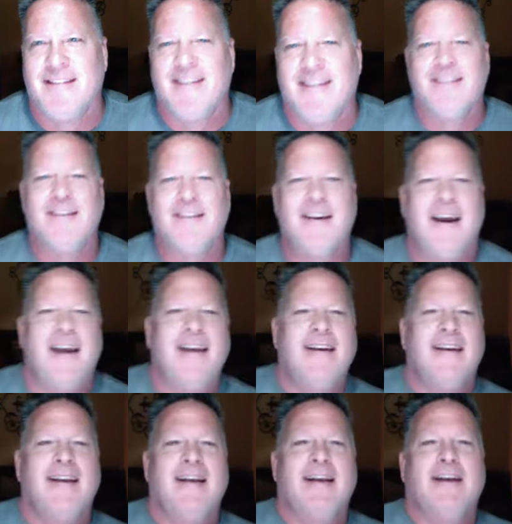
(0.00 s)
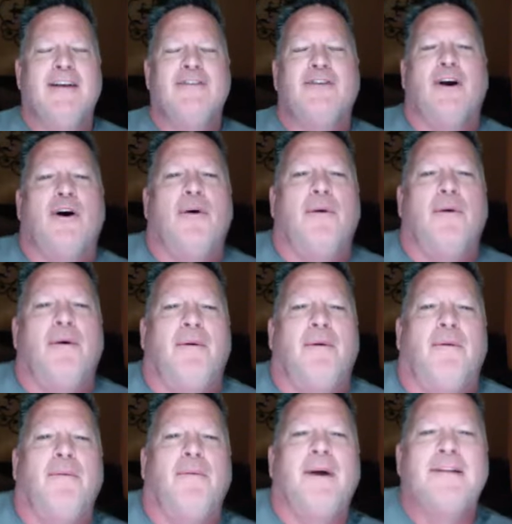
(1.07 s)
Okay? So
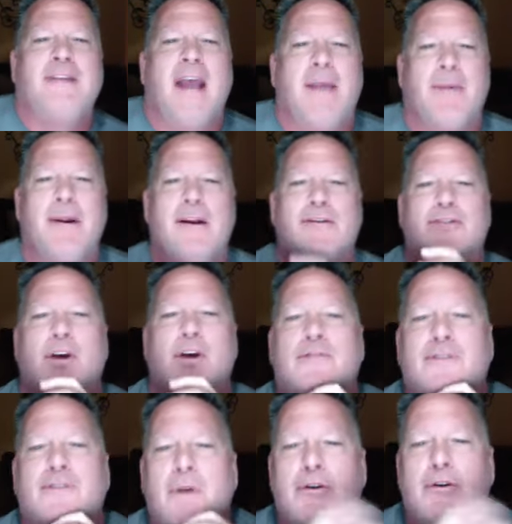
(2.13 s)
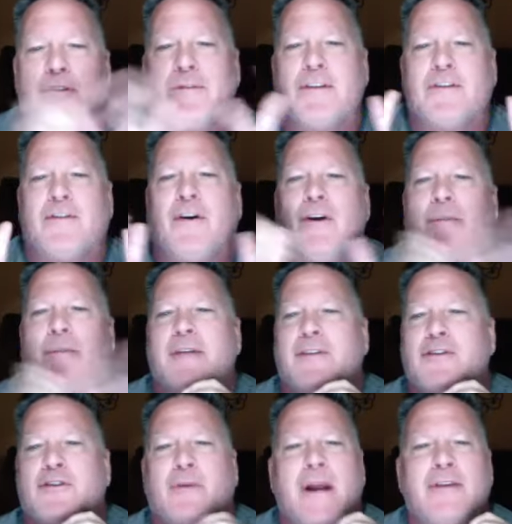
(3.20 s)
what's happening here? So, so most of us have heard about
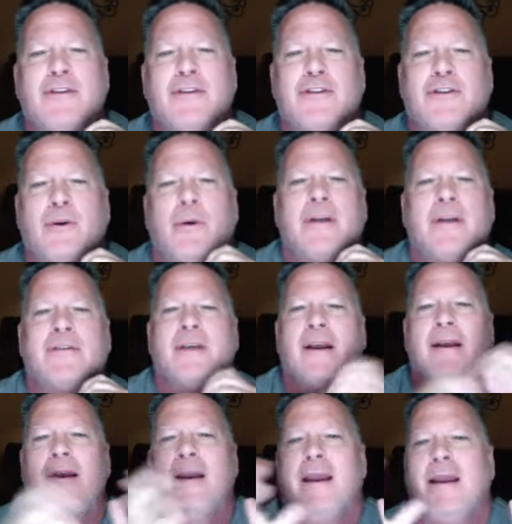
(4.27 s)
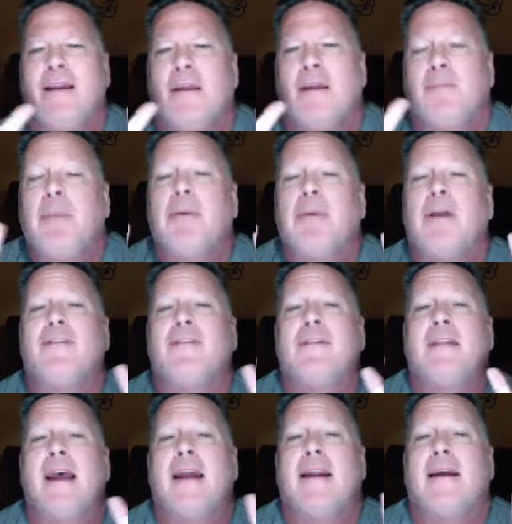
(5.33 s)
these crazy stories and that people have,
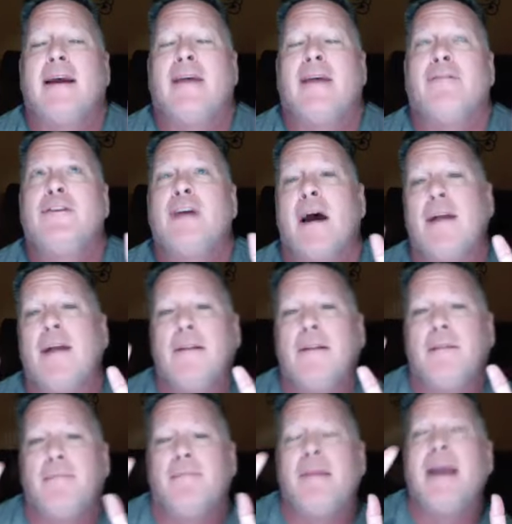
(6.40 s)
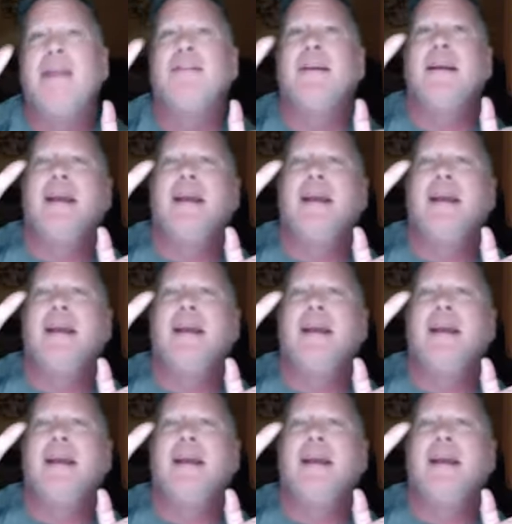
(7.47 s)
that have done, made the